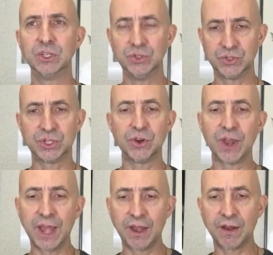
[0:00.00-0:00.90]
using your
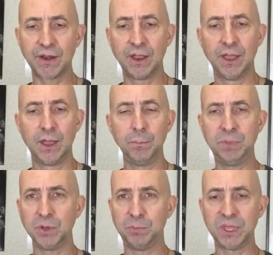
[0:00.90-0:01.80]
air.
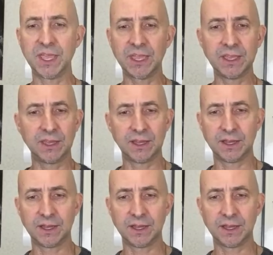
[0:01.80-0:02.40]
Bill Bing.